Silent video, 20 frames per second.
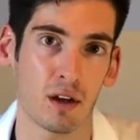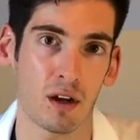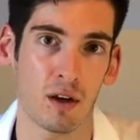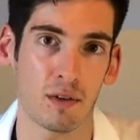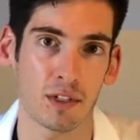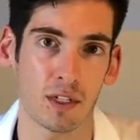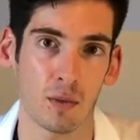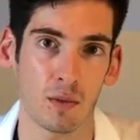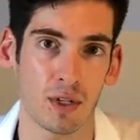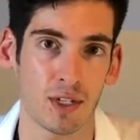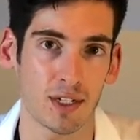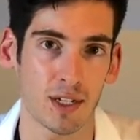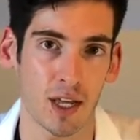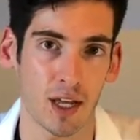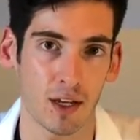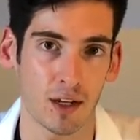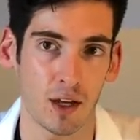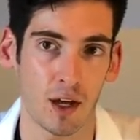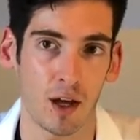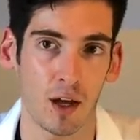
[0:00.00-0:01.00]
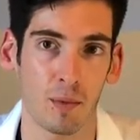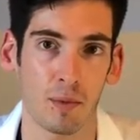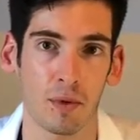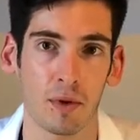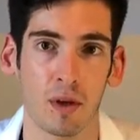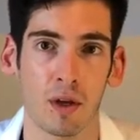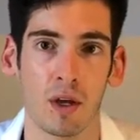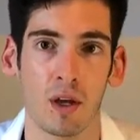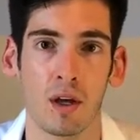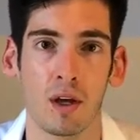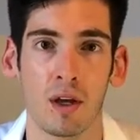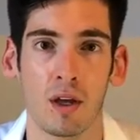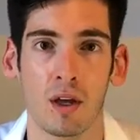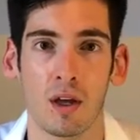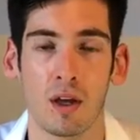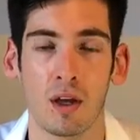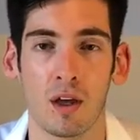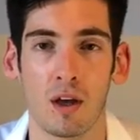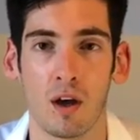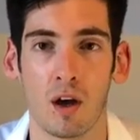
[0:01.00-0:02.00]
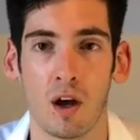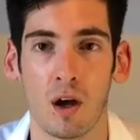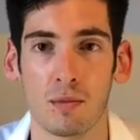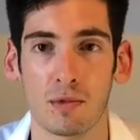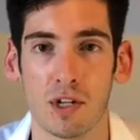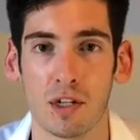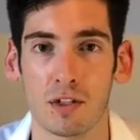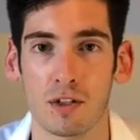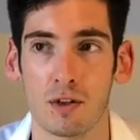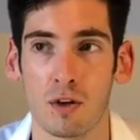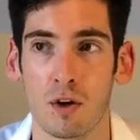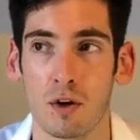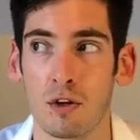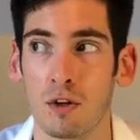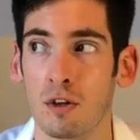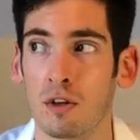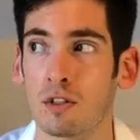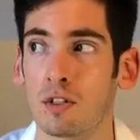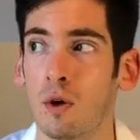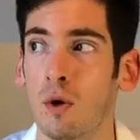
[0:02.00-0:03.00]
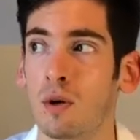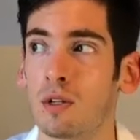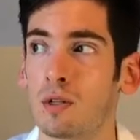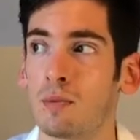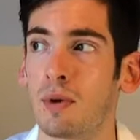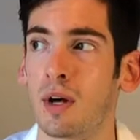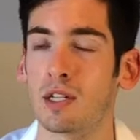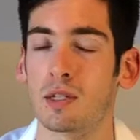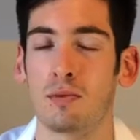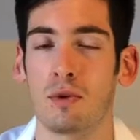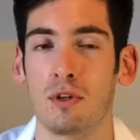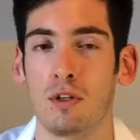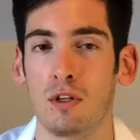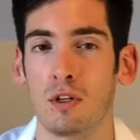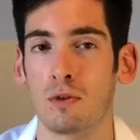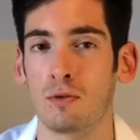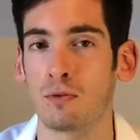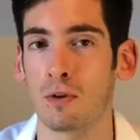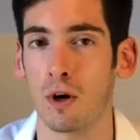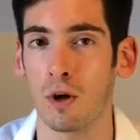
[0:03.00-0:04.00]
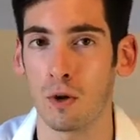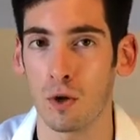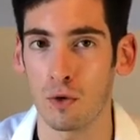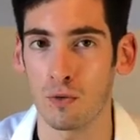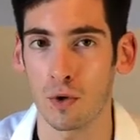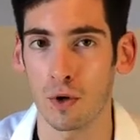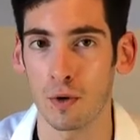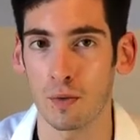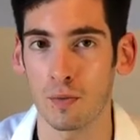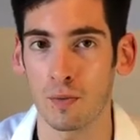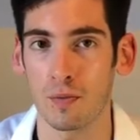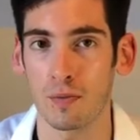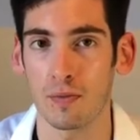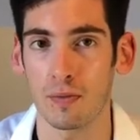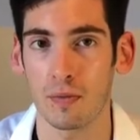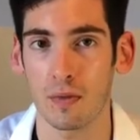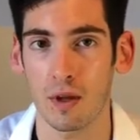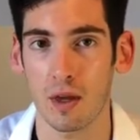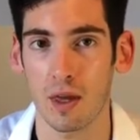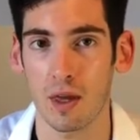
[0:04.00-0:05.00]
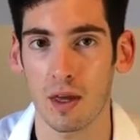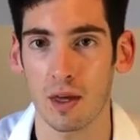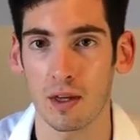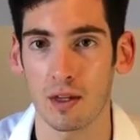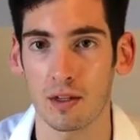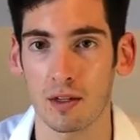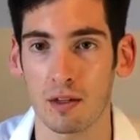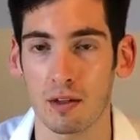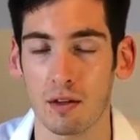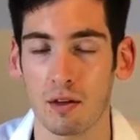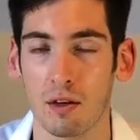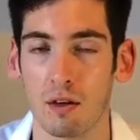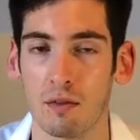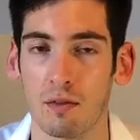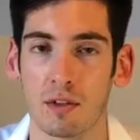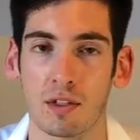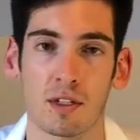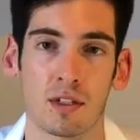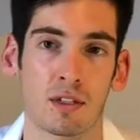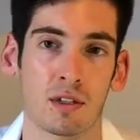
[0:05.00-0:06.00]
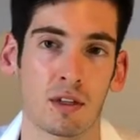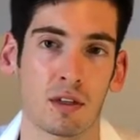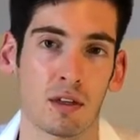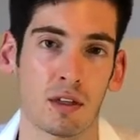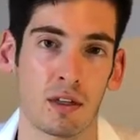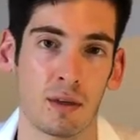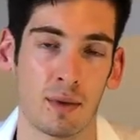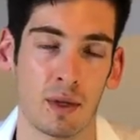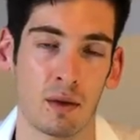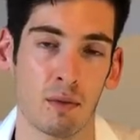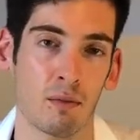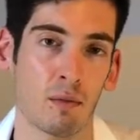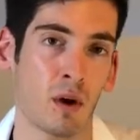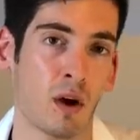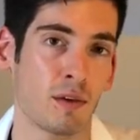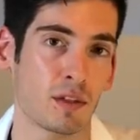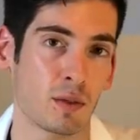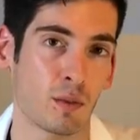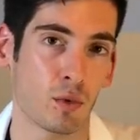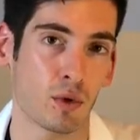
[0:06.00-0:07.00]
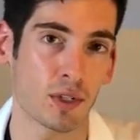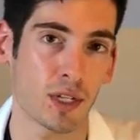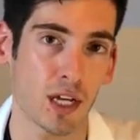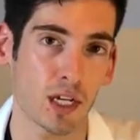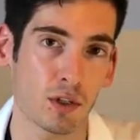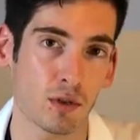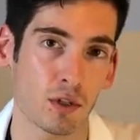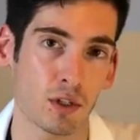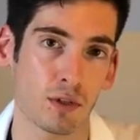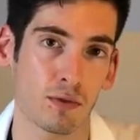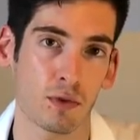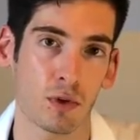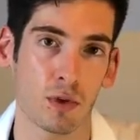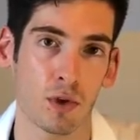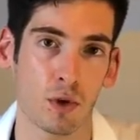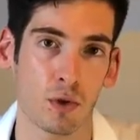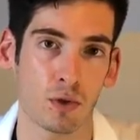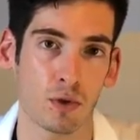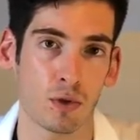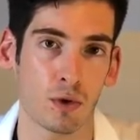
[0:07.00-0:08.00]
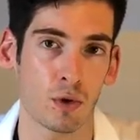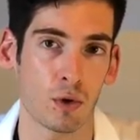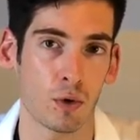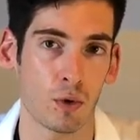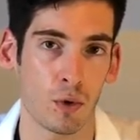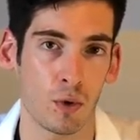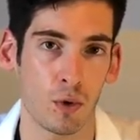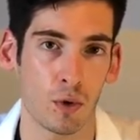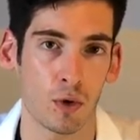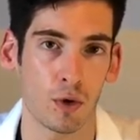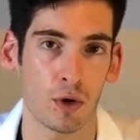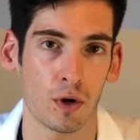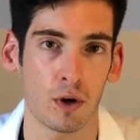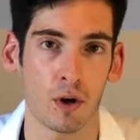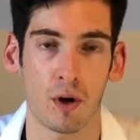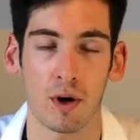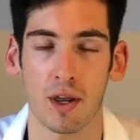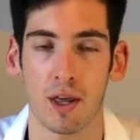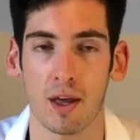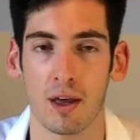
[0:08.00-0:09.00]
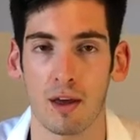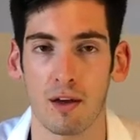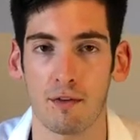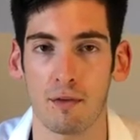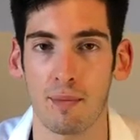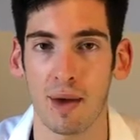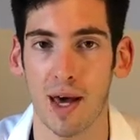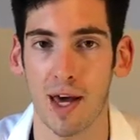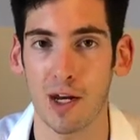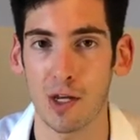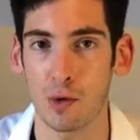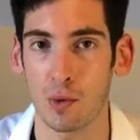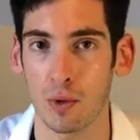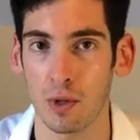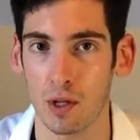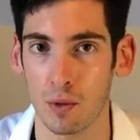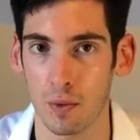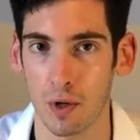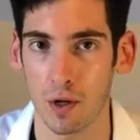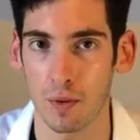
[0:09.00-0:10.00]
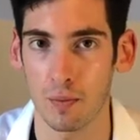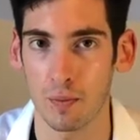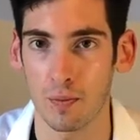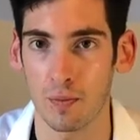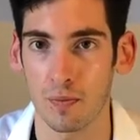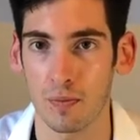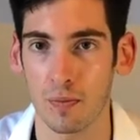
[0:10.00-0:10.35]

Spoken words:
Obviously, when you stand up, chances are there's always a possibility you could fall over, and this is going to be obviously more dangerous for those who are a little older and already have bad equilibrium.